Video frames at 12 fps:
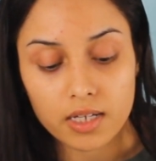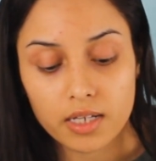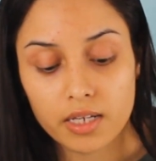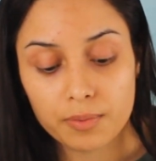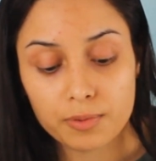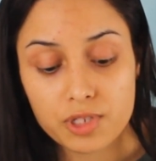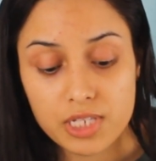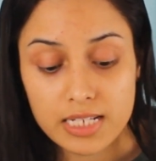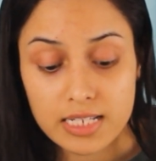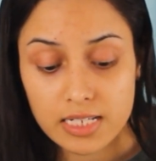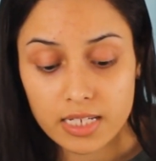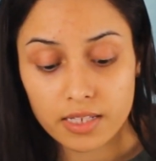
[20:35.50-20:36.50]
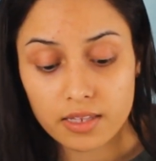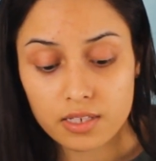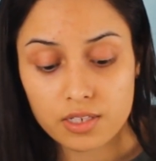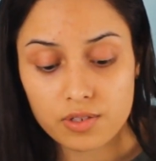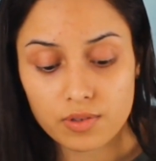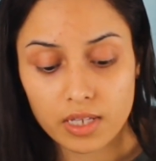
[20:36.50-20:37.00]
April
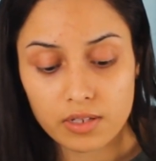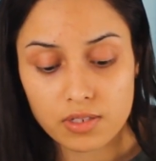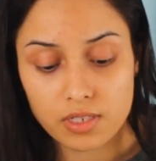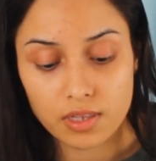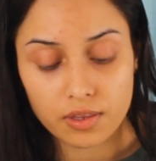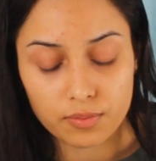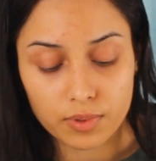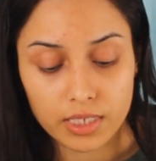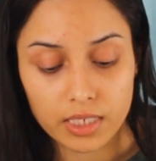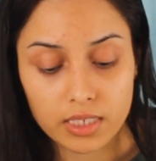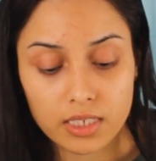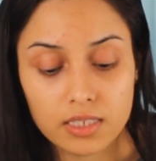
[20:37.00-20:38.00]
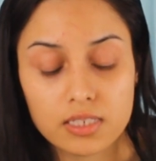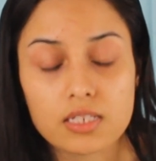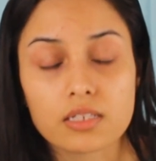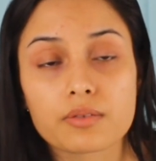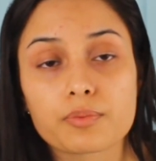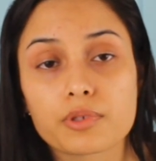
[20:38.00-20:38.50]
16th, 2003,
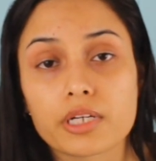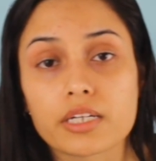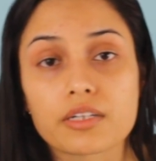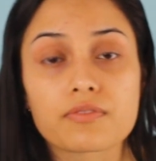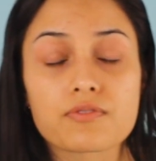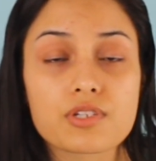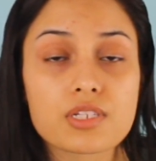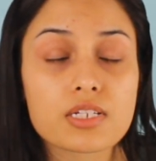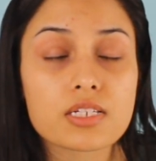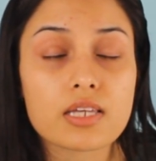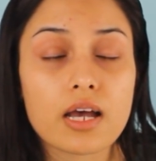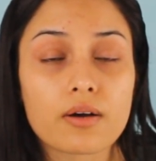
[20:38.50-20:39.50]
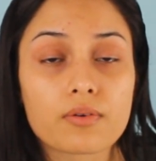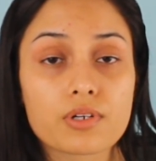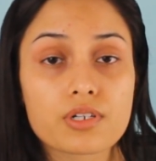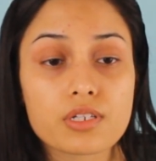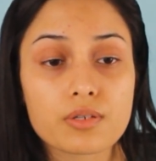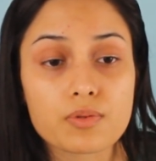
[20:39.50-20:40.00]
deliberated for 6
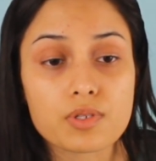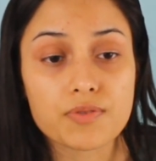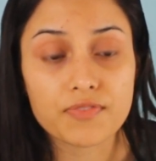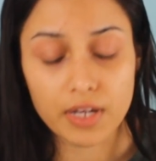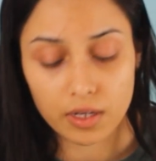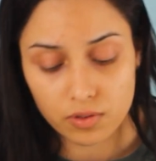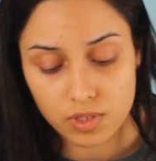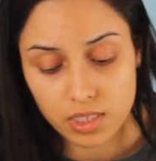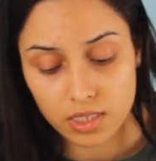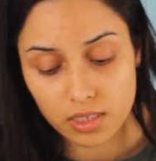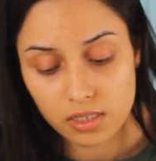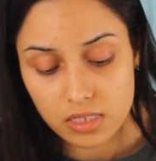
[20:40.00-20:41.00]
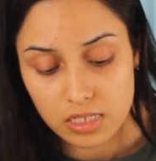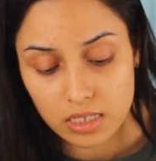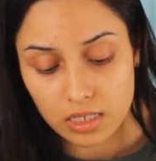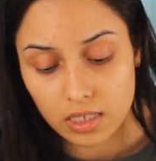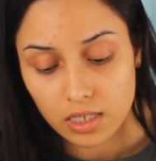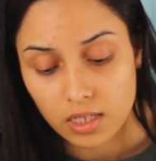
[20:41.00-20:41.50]
hours. He was found
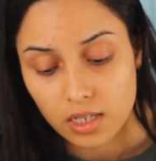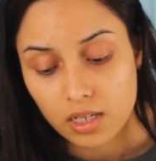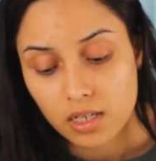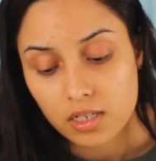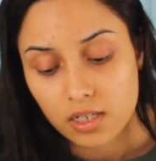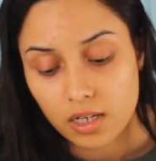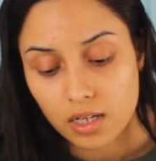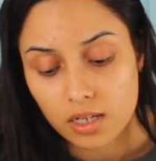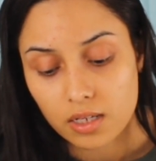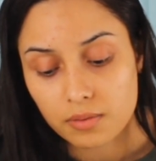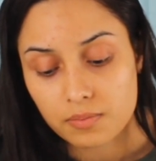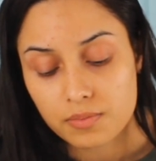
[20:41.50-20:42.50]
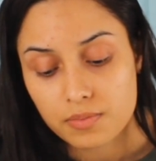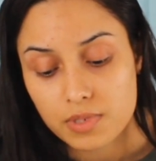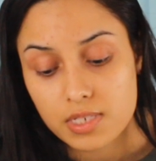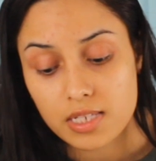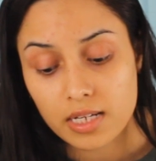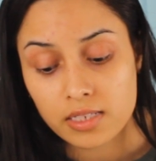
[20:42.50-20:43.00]
guilty,
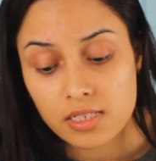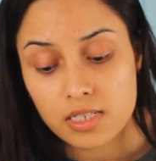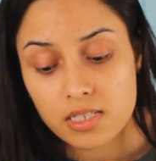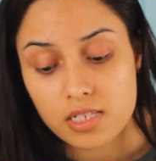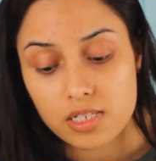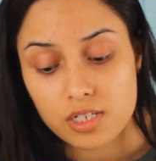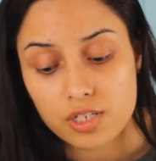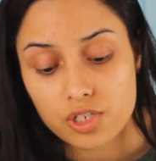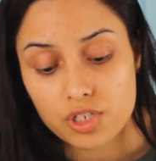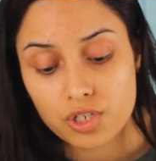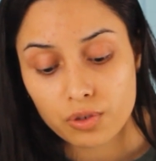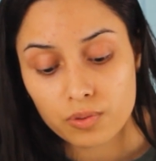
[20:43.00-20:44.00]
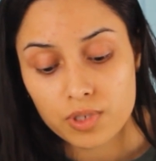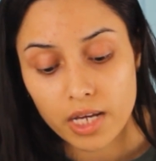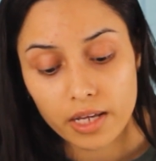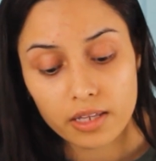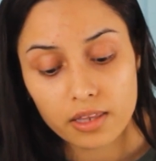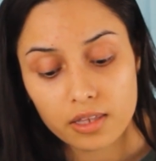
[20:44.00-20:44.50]
sentenced to
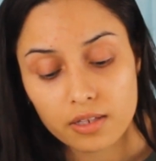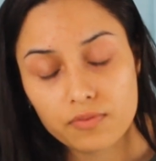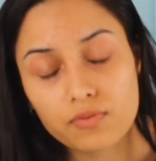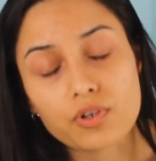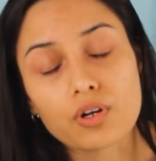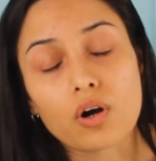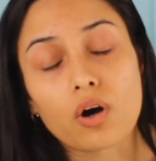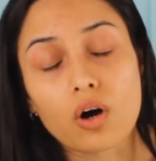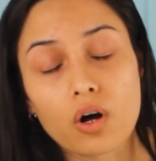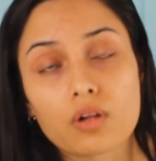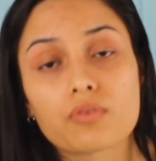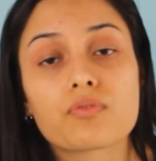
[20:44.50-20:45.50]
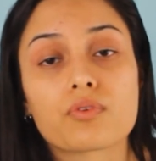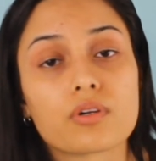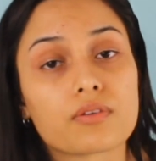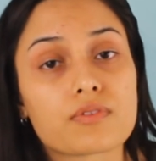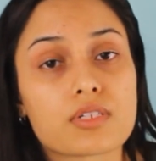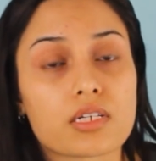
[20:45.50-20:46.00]
death for all
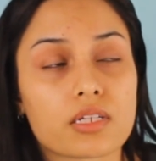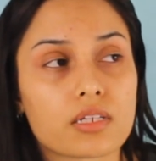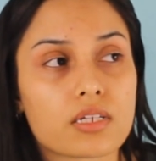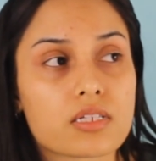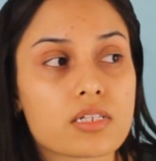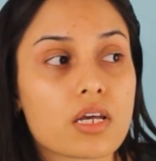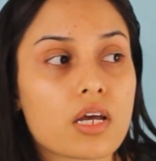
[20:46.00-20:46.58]
4 of his killings.